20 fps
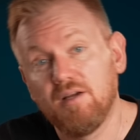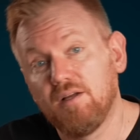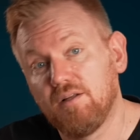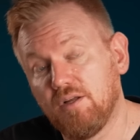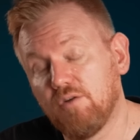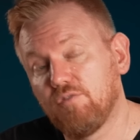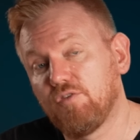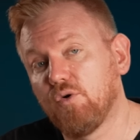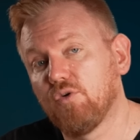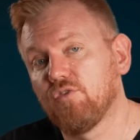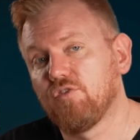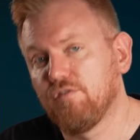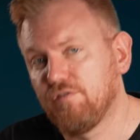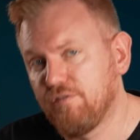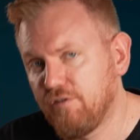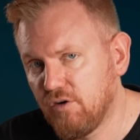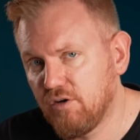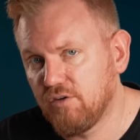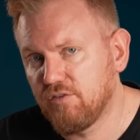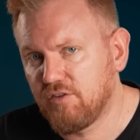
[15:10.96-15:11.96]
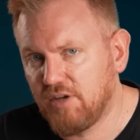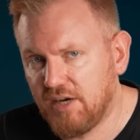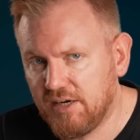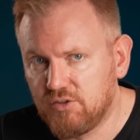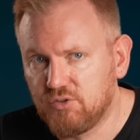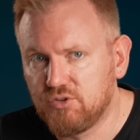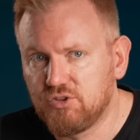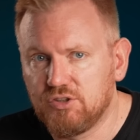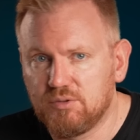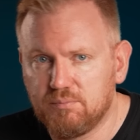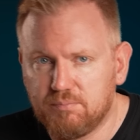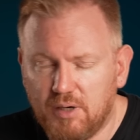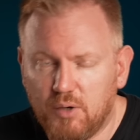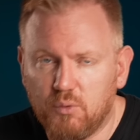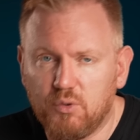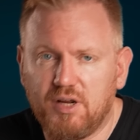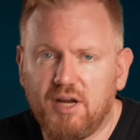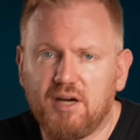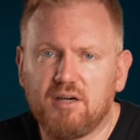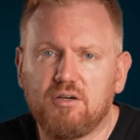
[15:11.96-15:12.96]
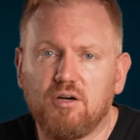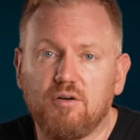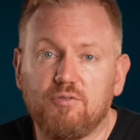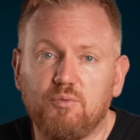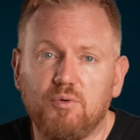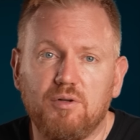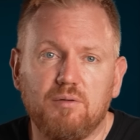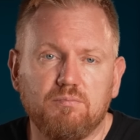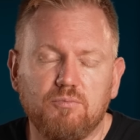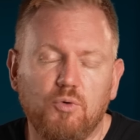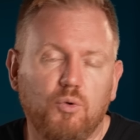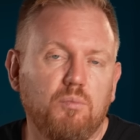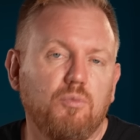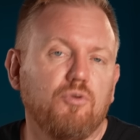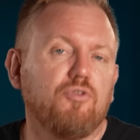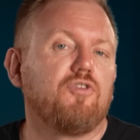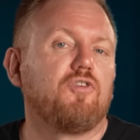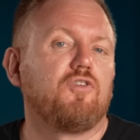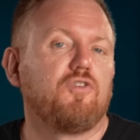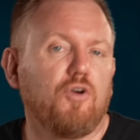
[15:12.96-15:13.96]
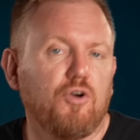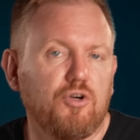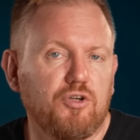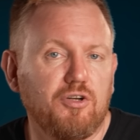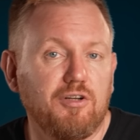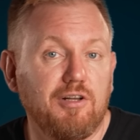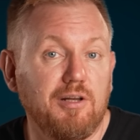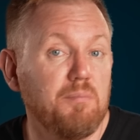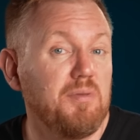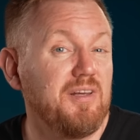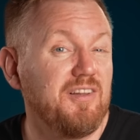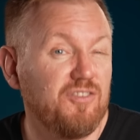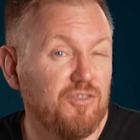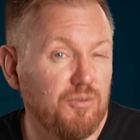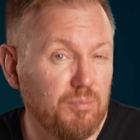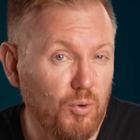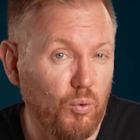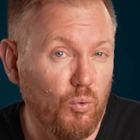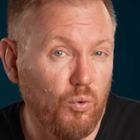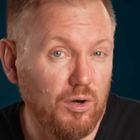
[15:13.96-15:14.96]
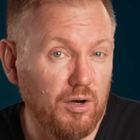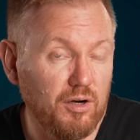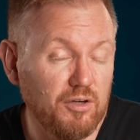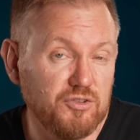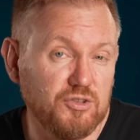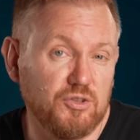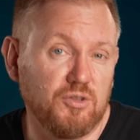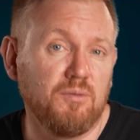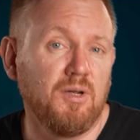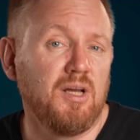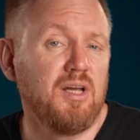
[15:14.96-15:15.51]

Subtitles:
Now, of course, the first hydrogen-powered aircraft will almost certainly be smaller, so